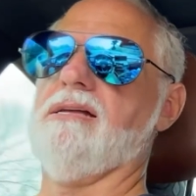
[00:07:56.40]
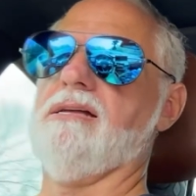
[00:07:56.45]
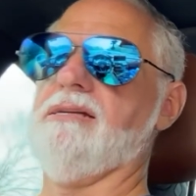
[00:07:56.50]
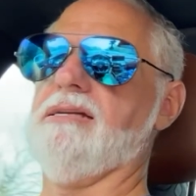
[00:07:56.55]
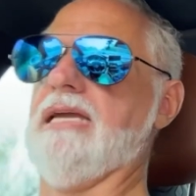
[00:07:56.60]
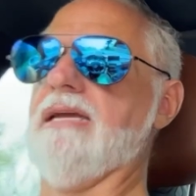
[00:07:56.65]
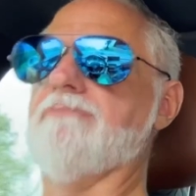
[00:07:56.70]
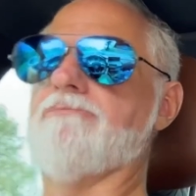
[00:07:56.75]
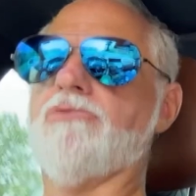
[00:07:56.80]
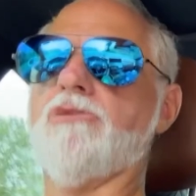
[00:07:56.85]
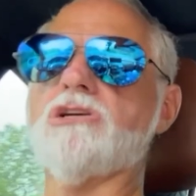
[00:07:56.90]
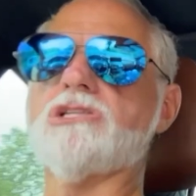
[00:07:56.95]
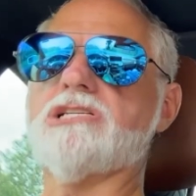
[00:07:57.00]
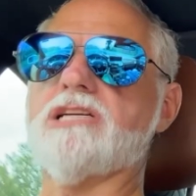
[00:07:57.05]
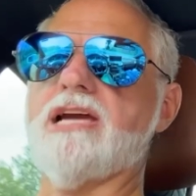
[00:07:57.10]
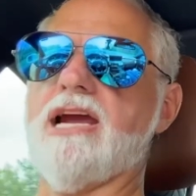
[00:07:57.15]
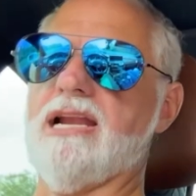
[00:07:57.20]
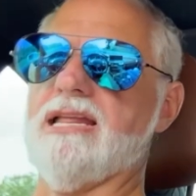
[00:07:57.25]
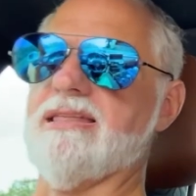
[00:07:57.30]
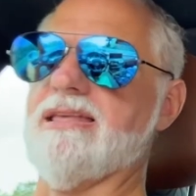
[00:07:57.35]
he
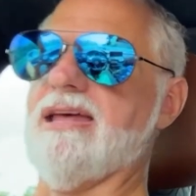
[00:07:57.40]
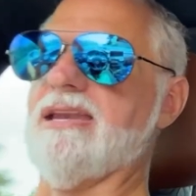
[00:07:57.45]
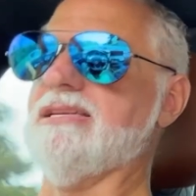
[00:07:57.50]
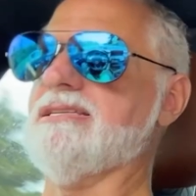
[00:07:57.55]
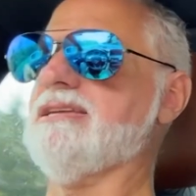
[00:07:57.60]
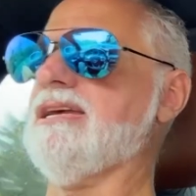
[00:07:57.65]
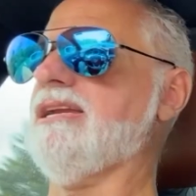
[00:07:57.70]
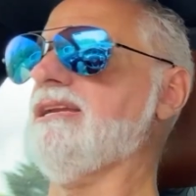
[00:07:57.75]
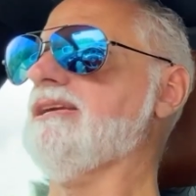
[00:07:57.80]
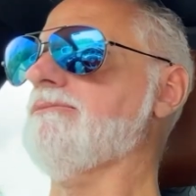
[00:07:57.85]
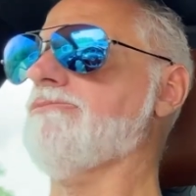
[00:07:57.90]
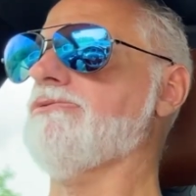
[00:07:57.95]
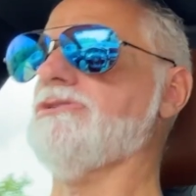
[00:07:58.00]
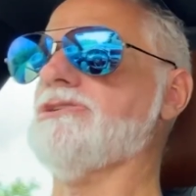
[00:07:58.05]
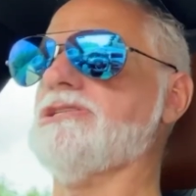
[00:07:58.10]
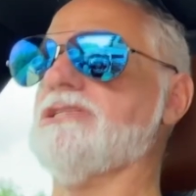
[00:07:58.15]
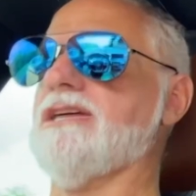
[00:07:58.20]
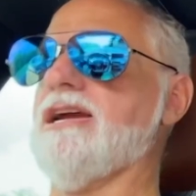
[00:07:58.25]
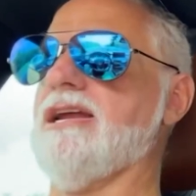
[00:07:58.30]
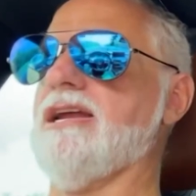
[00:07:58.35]
appreciated that. He said he
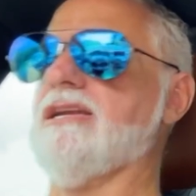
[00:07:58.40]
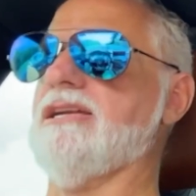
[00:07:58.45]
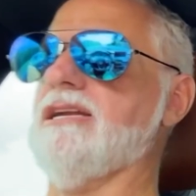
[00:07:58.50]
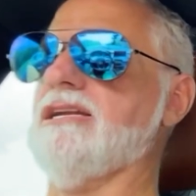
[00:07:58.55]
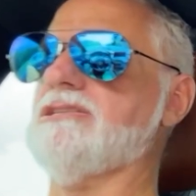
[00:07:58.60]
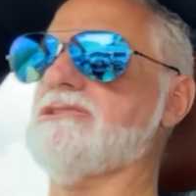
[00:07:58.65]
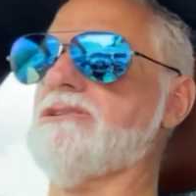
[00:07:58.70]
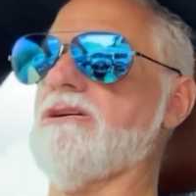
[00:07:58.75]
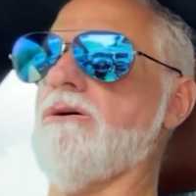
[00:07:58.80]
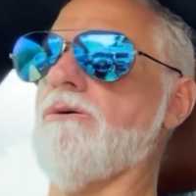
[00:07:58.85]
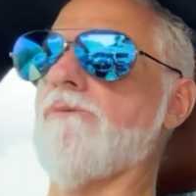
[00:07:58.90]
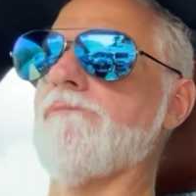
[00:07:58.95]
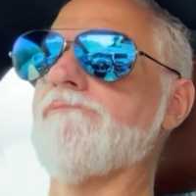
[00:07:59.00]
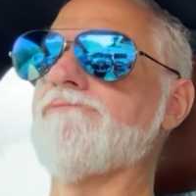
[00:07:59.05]
appreciated it. So,